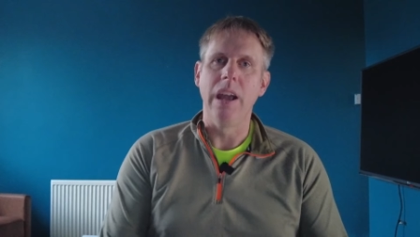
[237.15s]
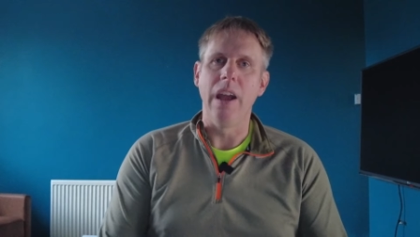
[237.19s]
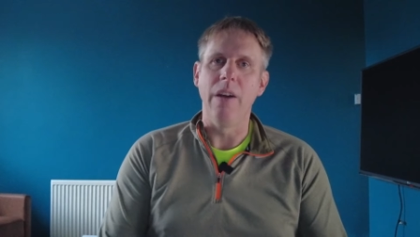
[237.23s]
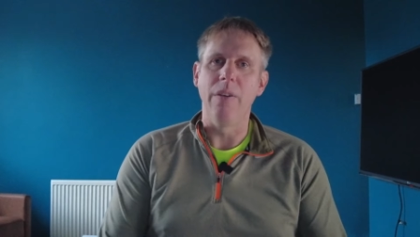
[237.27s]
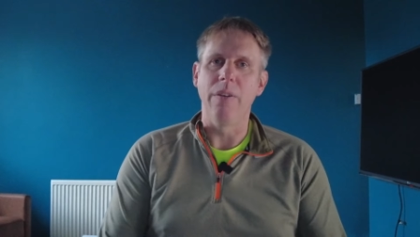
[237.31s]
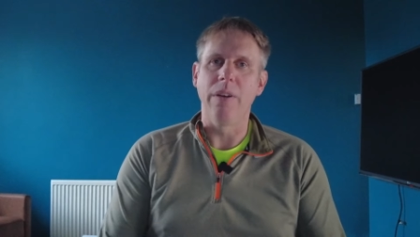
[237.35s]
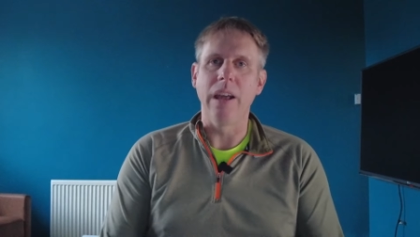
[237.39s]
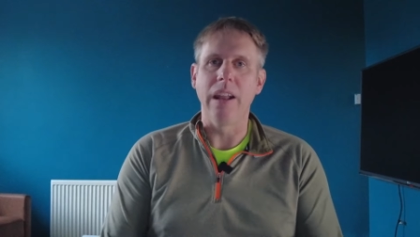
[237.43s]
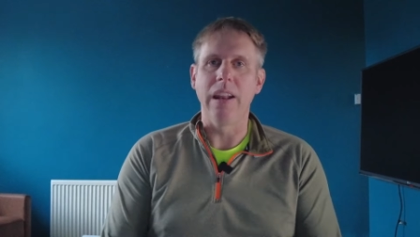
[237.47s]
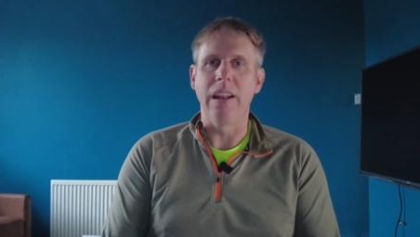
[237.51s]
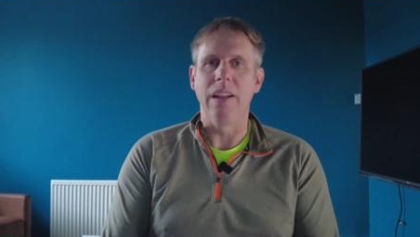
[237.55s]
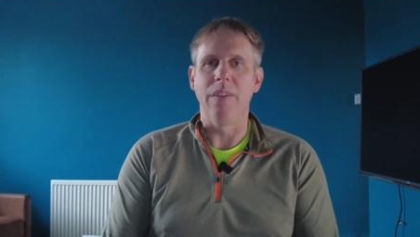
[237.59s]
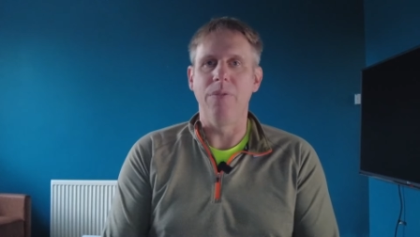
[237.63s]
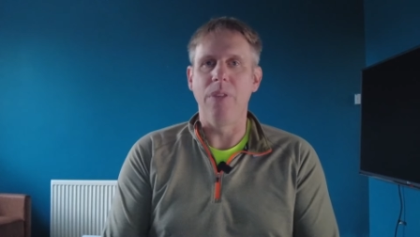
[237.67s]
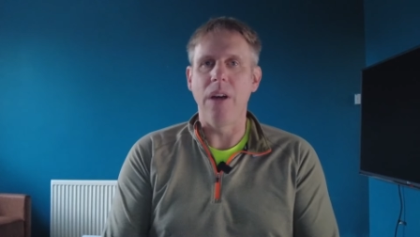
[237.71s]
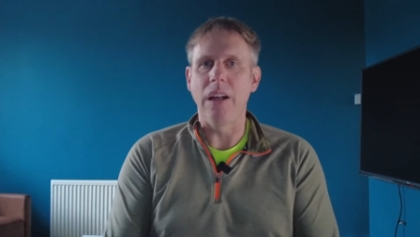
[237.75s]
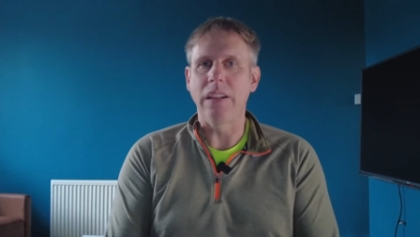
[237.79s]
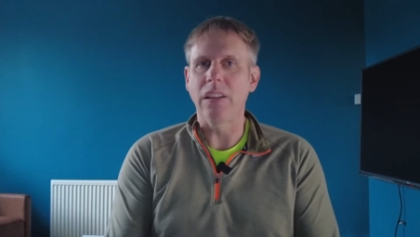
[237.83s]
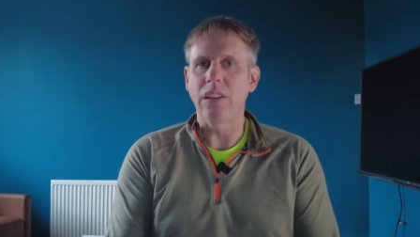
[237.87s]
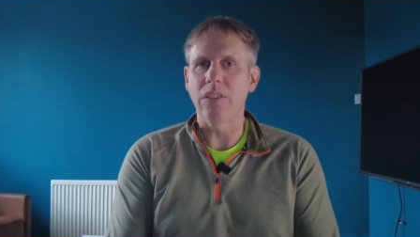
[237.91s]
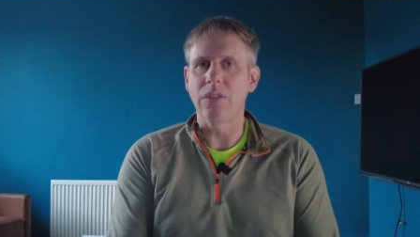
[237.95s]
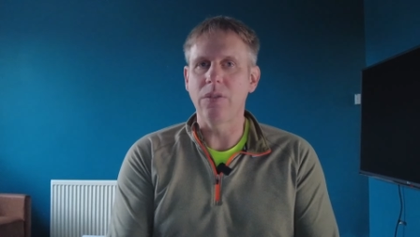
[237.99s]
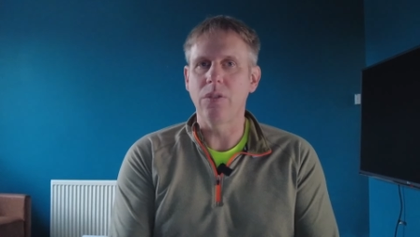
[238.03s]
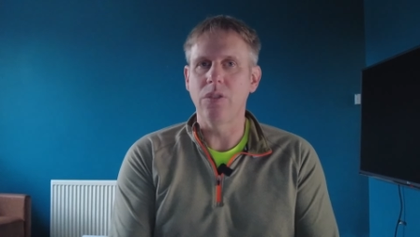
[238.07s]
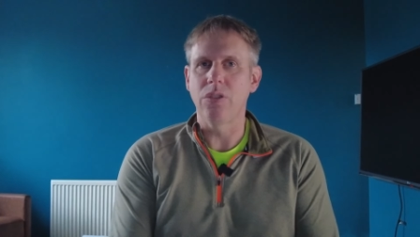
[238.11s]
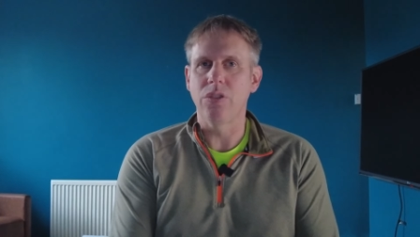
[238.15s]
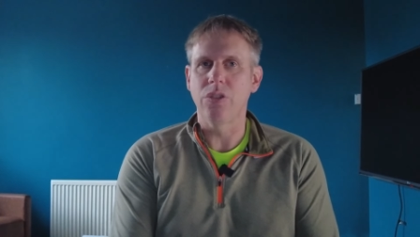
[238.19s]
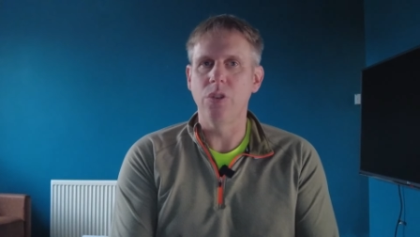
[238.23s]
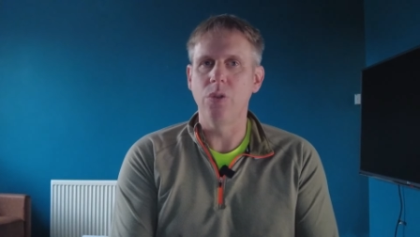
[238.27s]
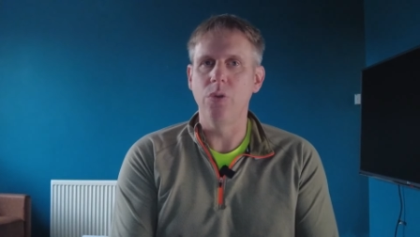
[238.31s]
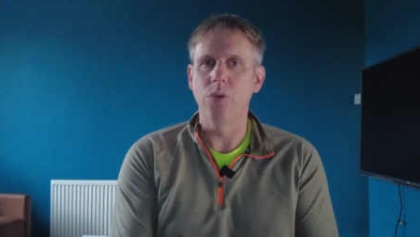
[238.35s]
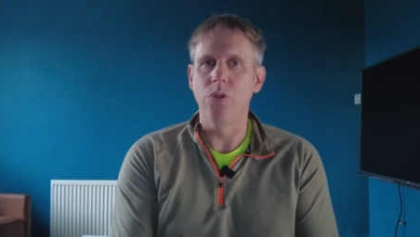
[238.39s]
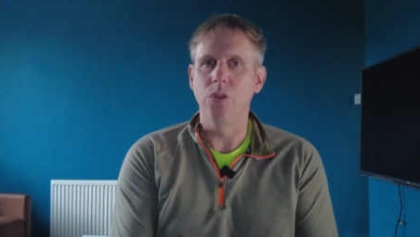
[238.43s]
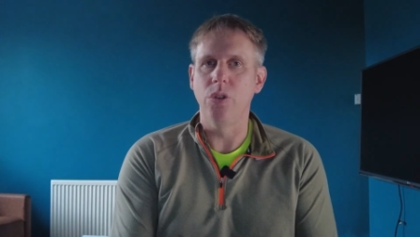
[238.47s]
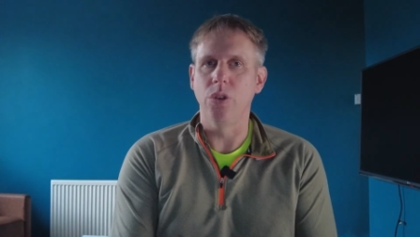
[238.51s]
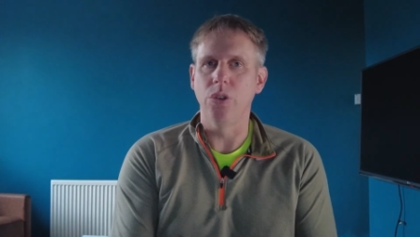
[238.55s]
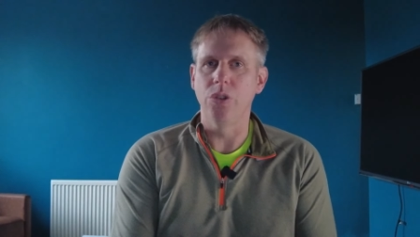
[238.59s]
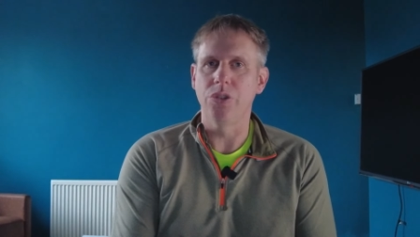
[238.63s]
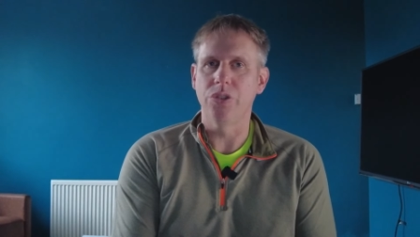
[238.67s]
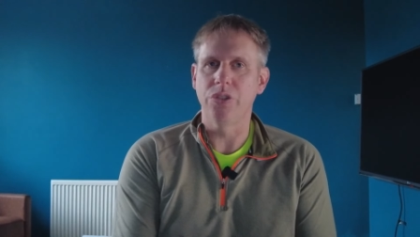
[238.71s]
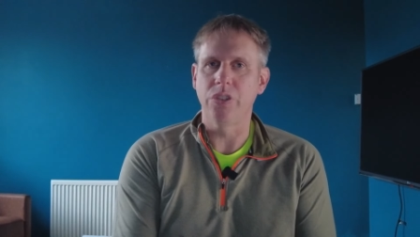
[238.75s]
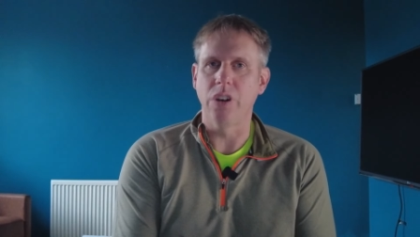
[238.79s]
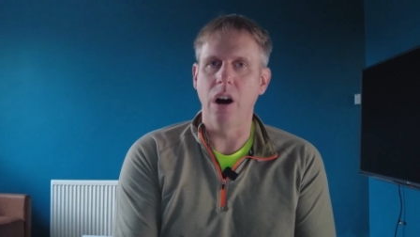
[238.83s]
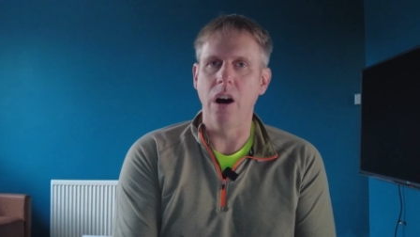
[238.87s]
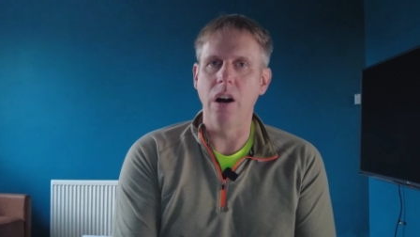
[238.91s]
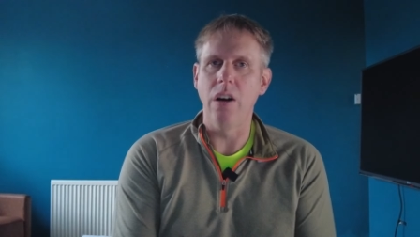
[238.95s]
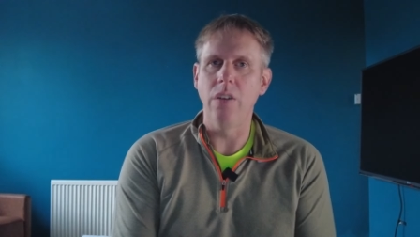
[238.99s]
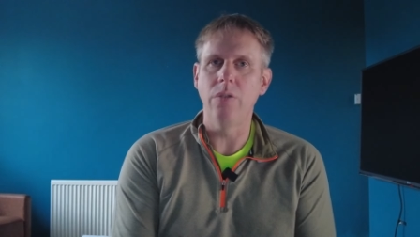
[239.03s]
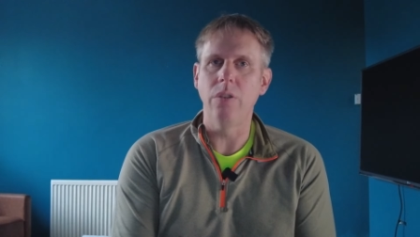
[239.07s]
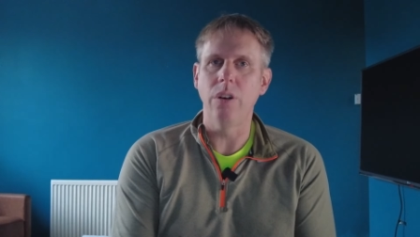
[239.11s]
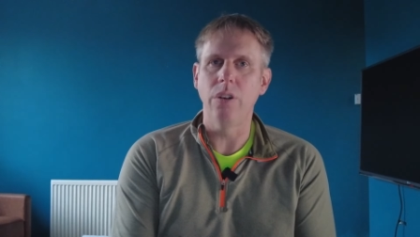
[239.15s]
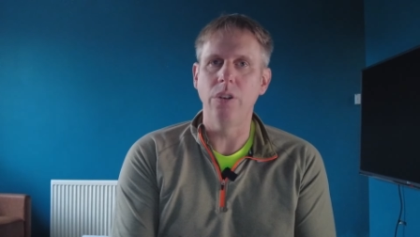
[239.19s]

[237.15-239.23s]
Again, if that doesn't suit your style